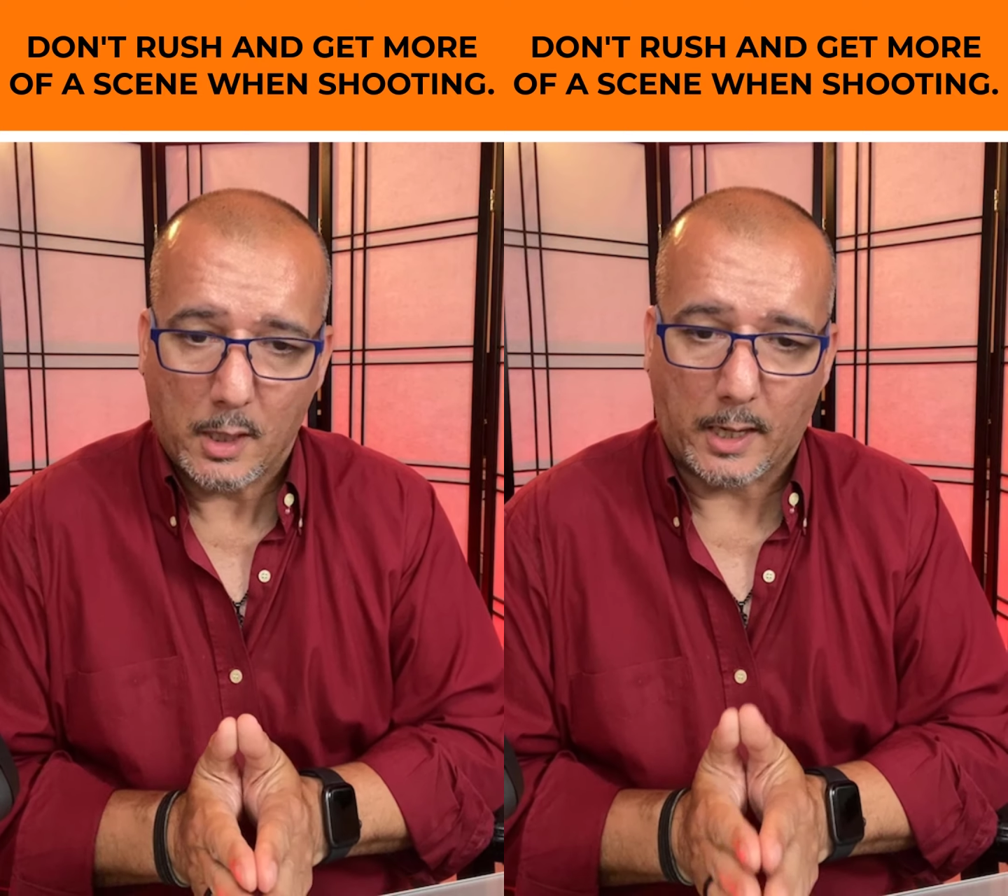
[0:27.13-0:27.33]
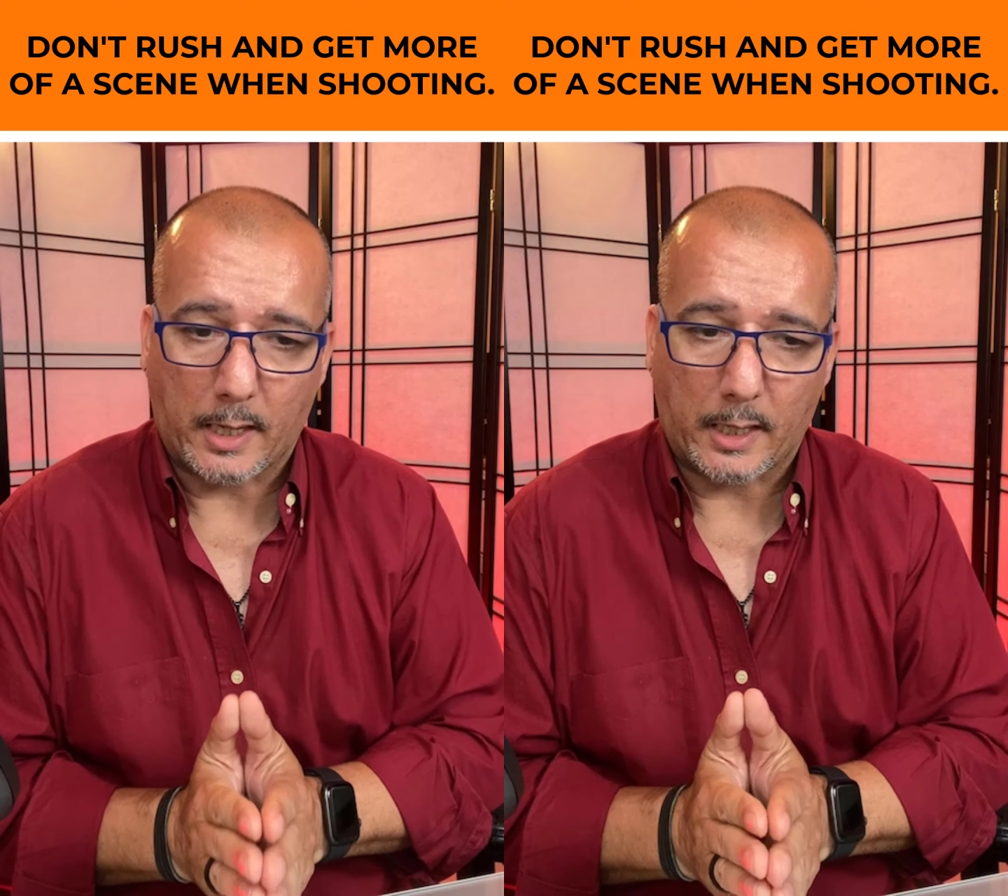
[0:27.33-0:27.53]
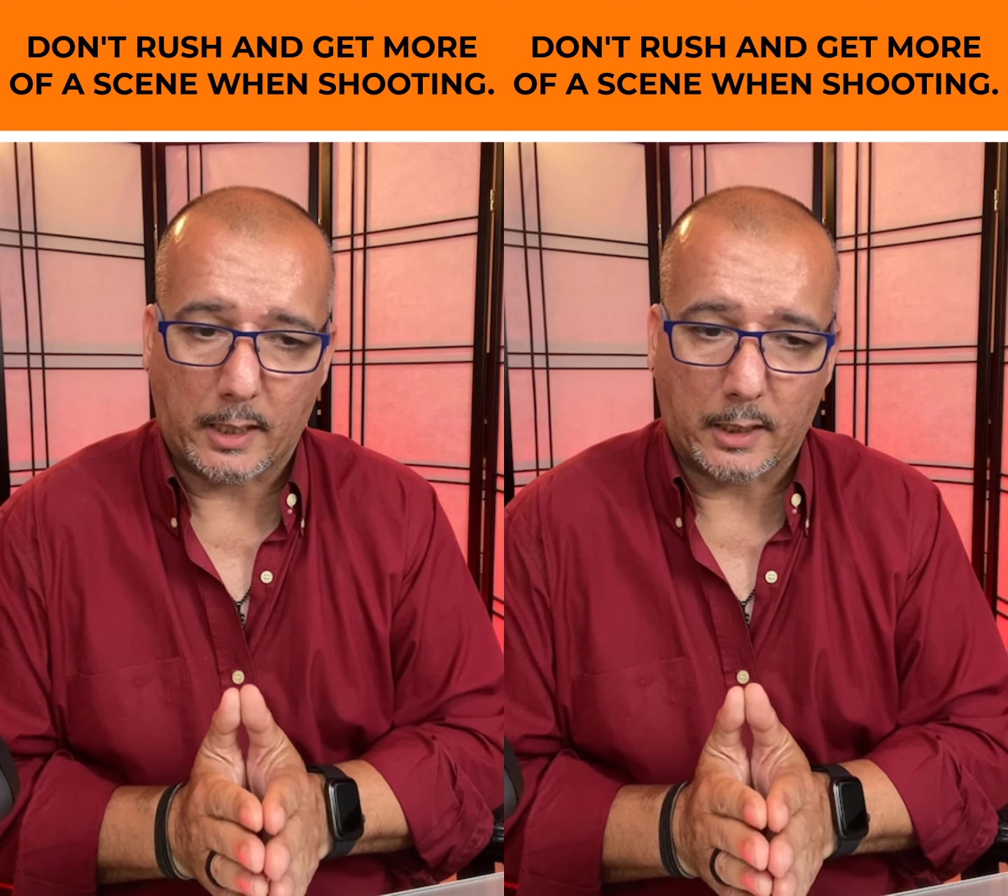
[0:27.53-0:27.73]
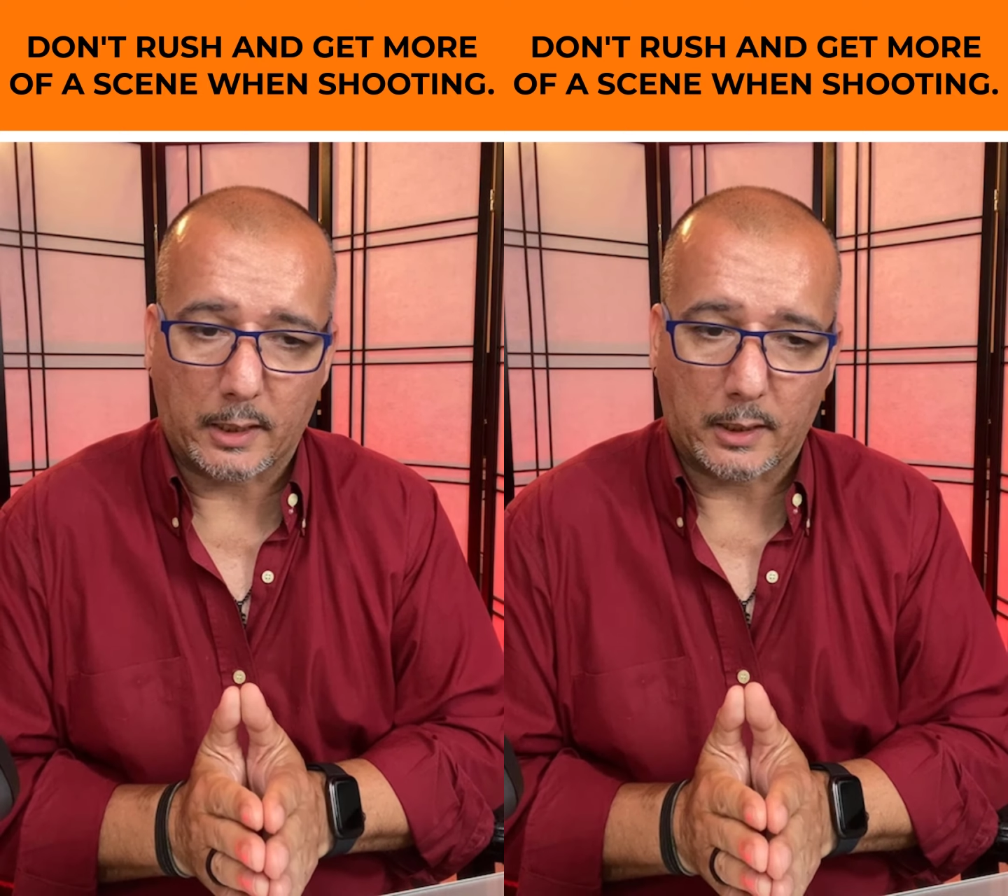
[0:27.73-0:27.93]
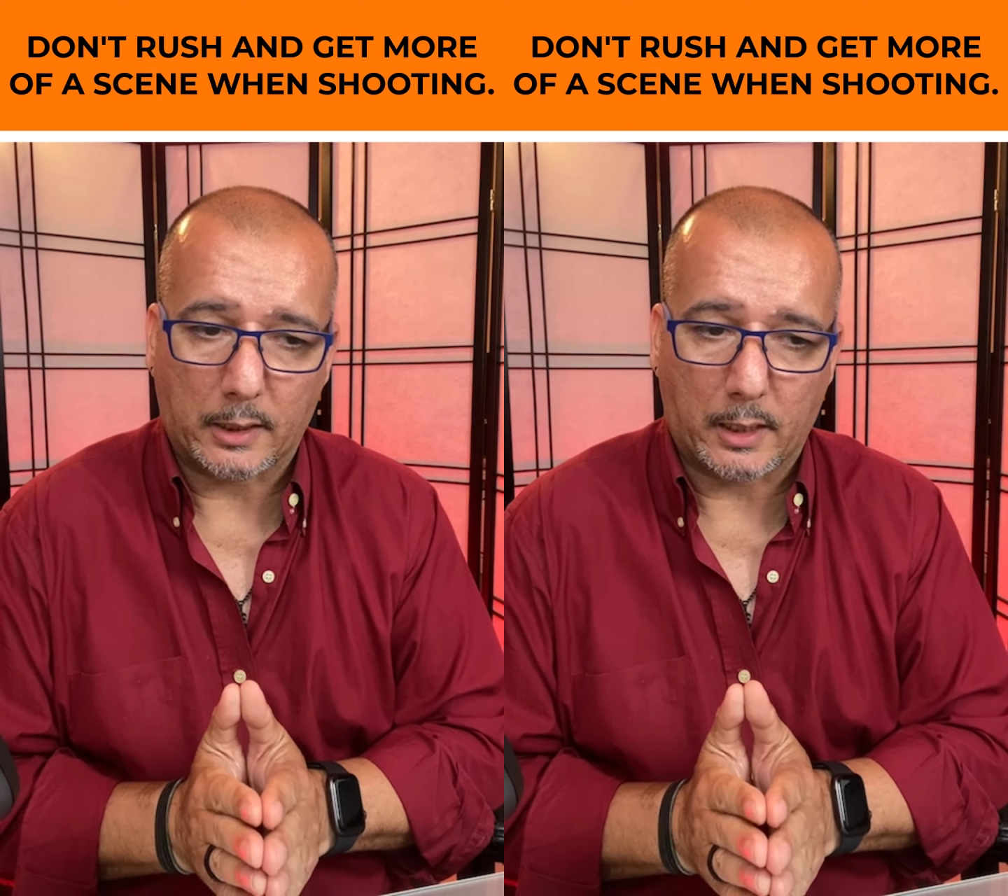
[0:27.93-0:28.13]

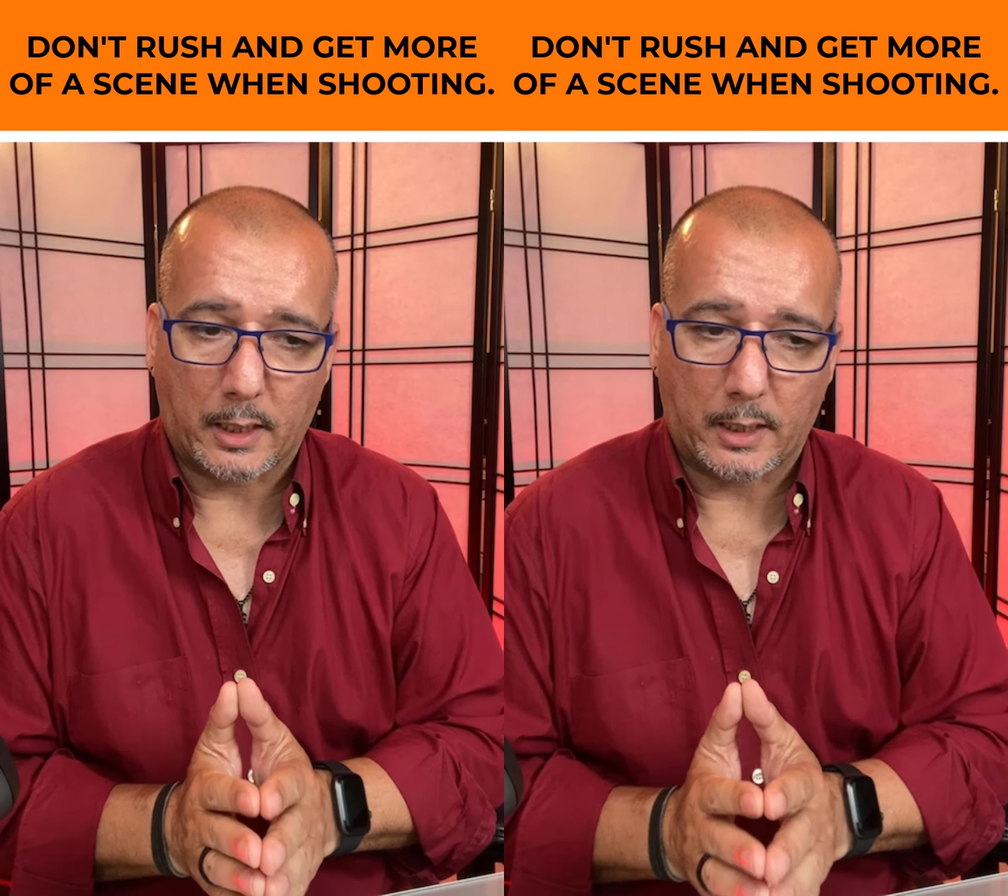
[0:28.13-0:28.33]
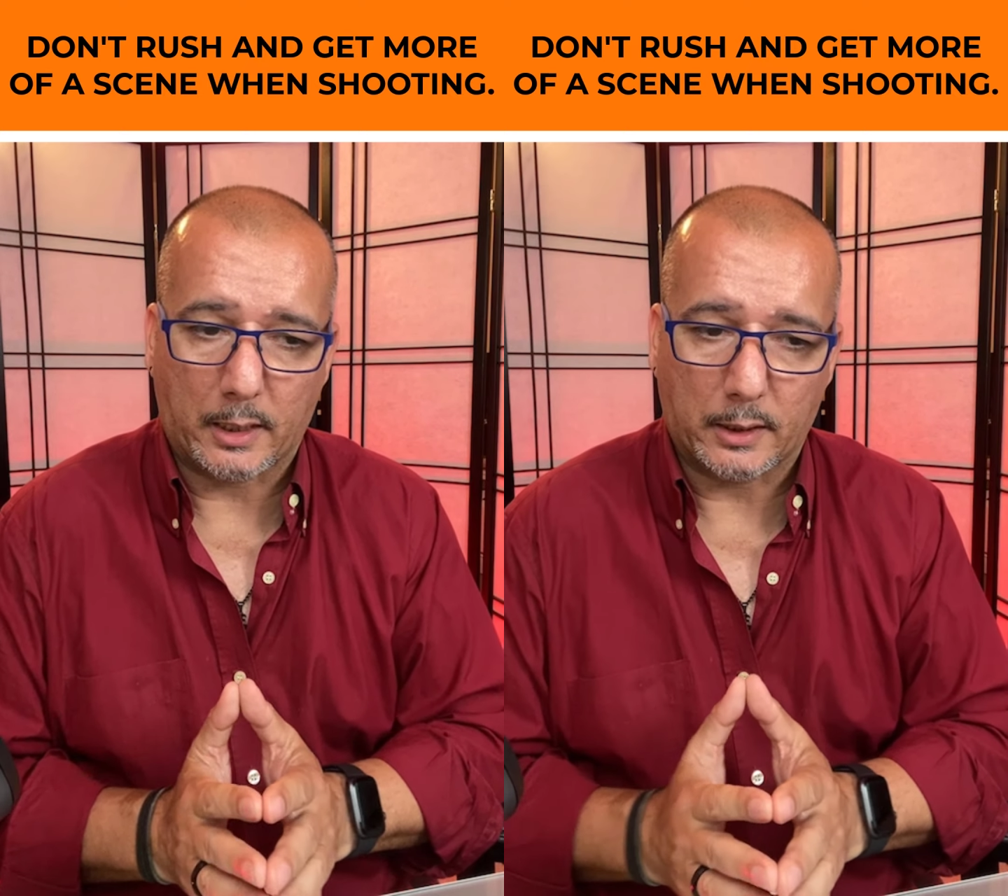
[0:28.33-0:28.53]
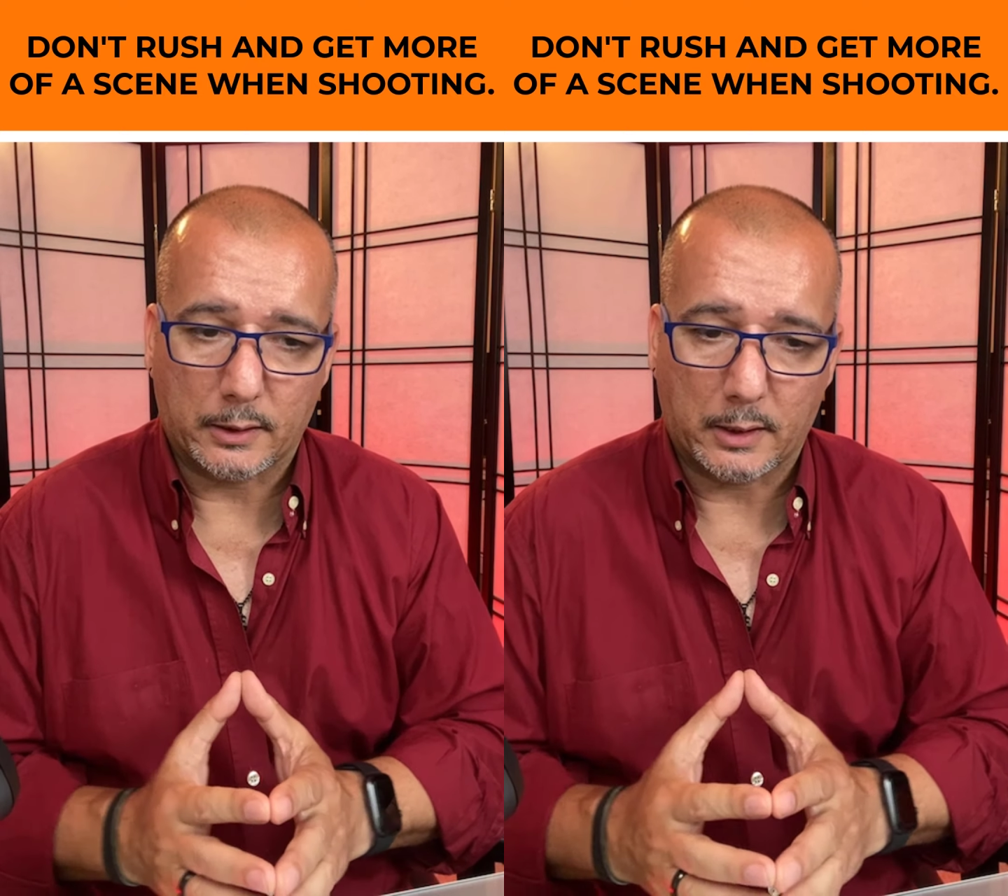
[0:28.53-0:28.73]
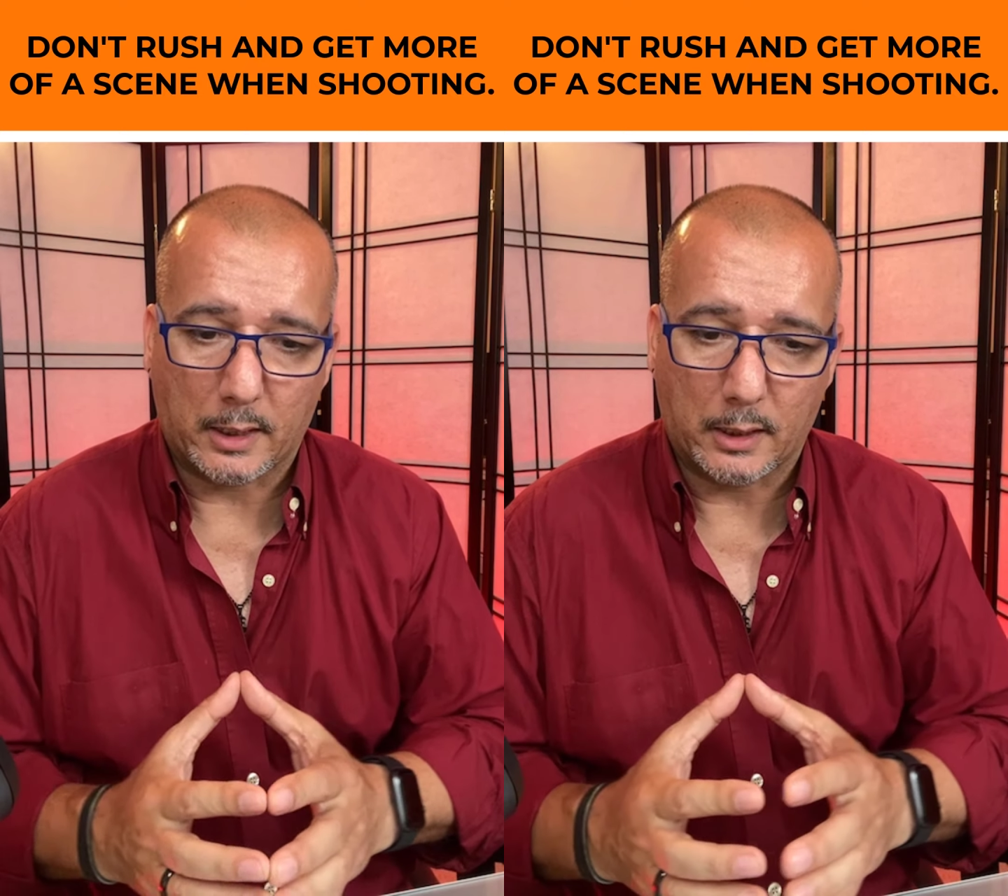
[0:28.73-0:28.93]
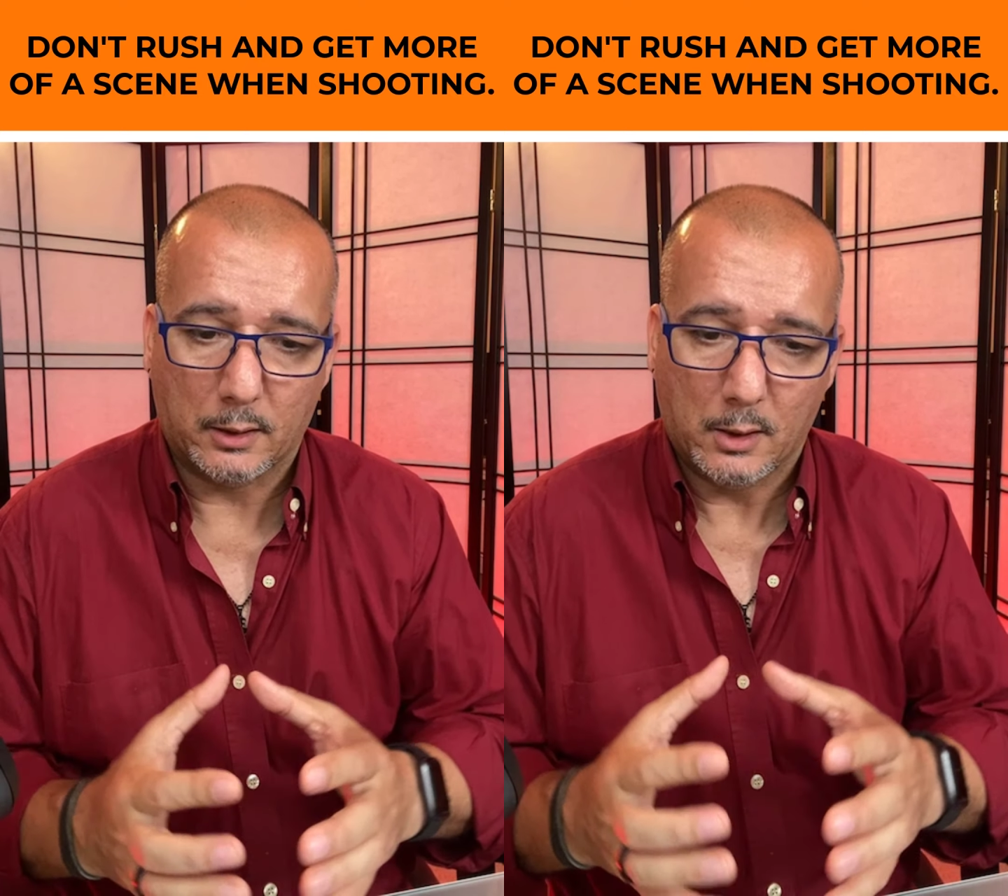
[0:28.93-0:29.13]

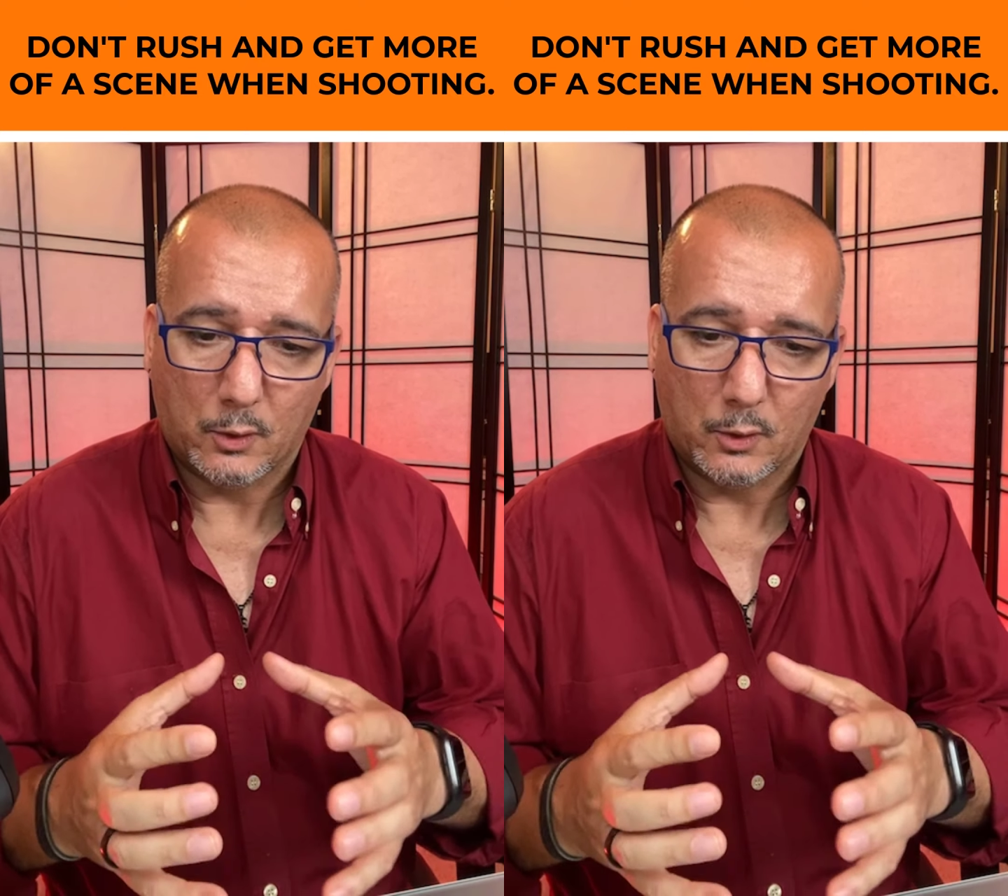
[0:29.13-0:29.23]
and